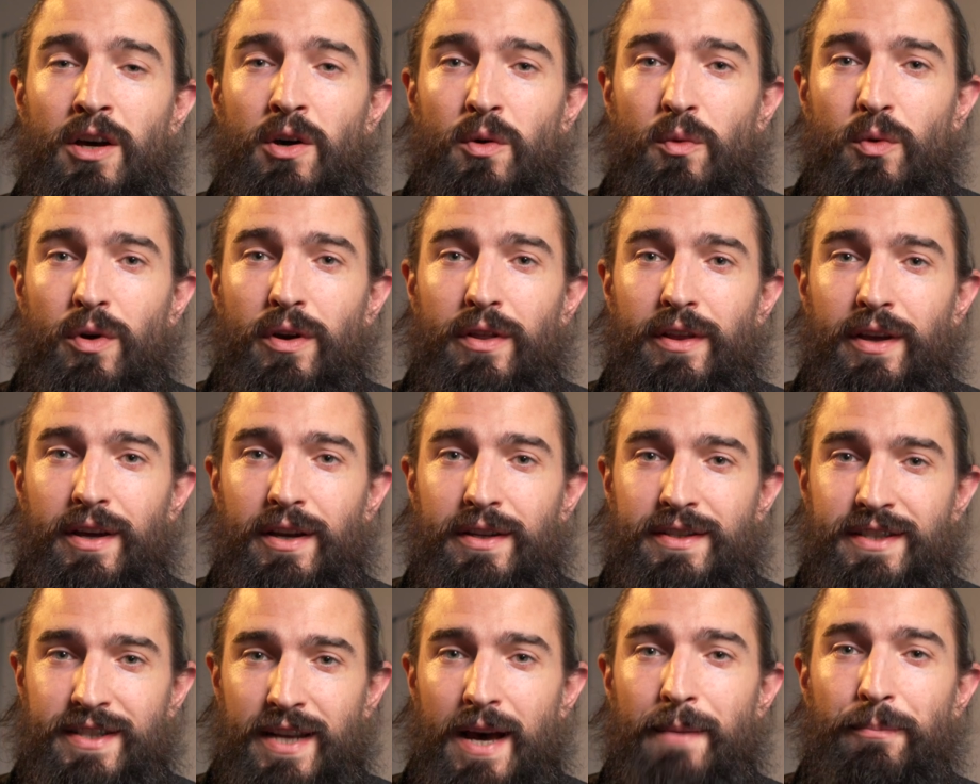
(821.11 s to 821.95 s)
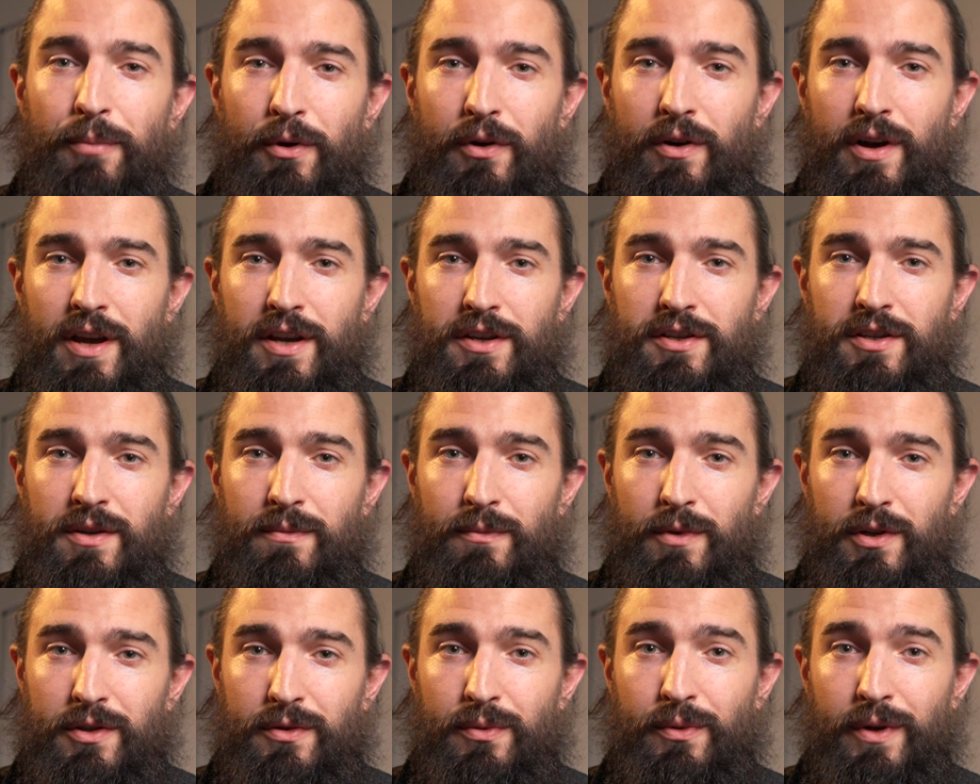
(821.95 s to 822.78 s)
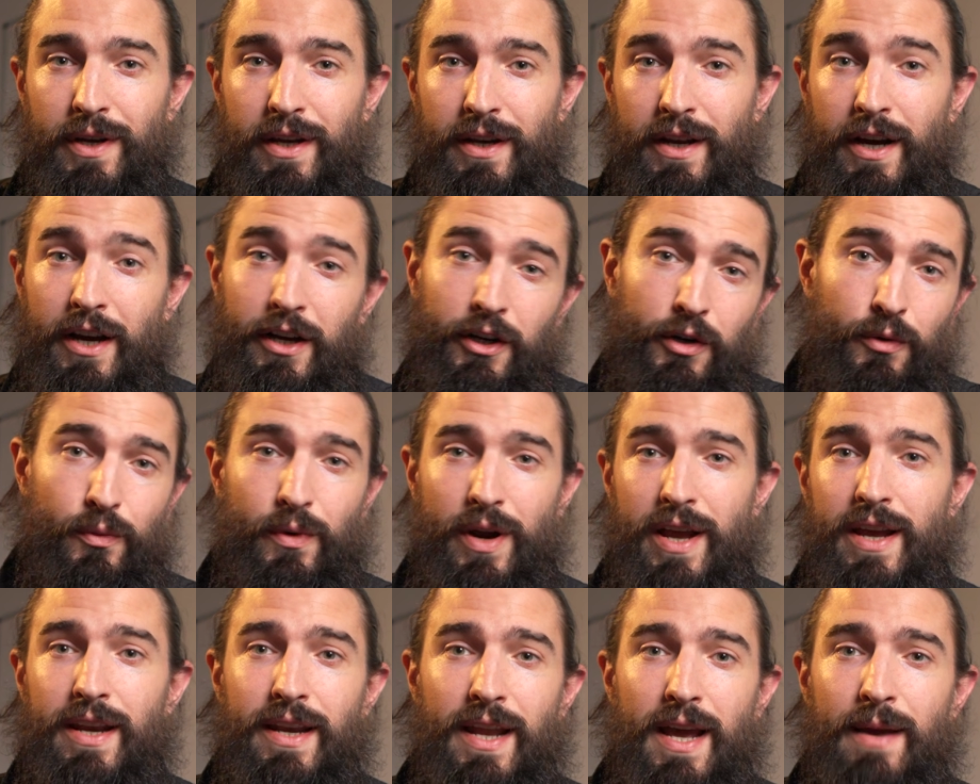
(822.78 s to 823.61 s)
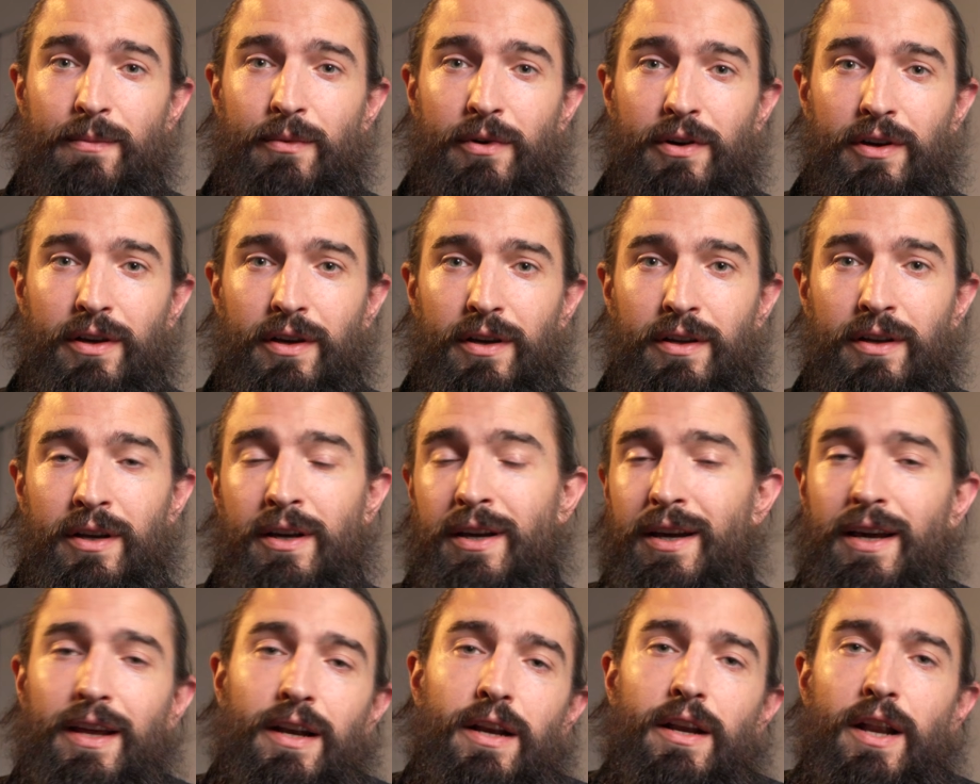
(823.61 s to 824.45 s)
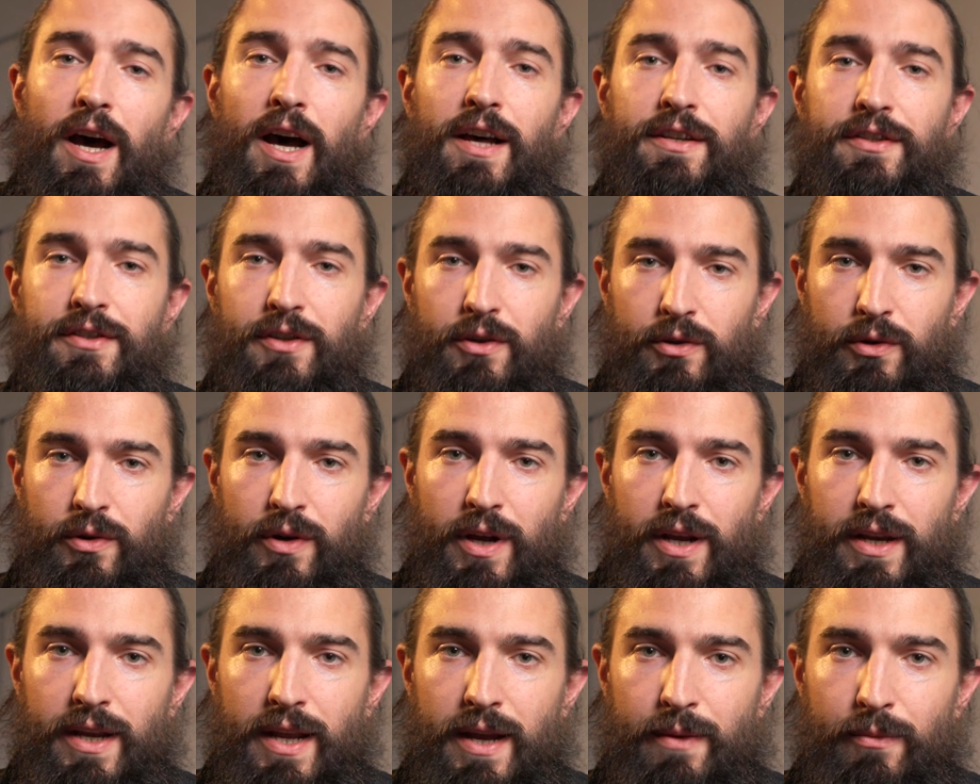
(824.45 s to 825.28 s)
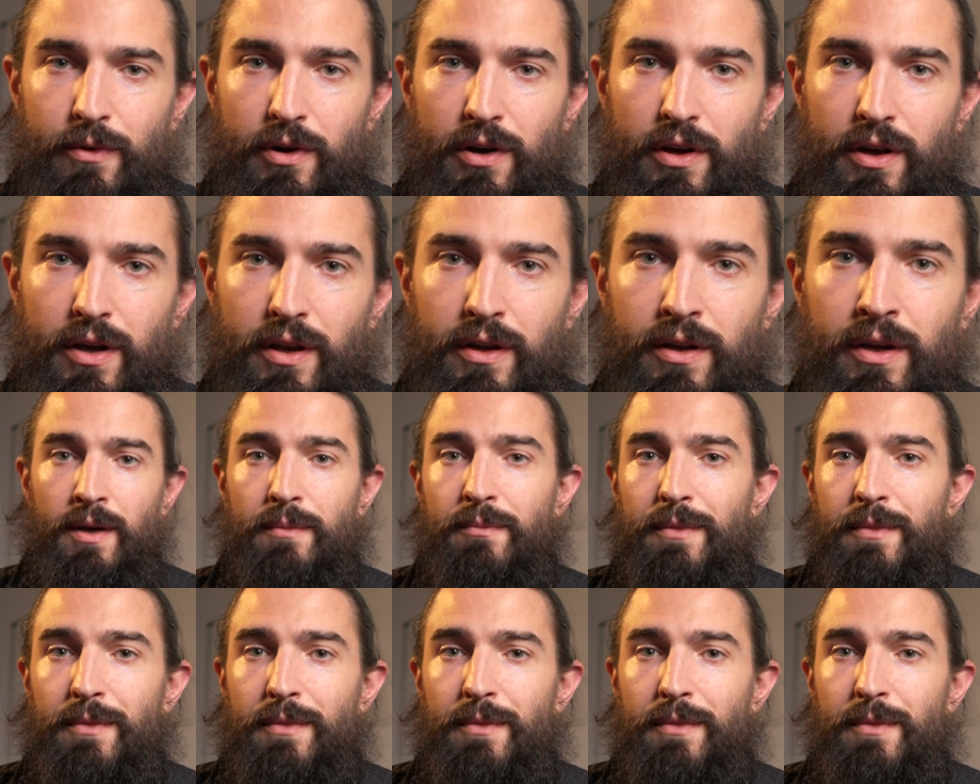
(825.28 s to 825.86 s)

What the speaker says: were the separation between a great neighborhood and a not so great neighborhood,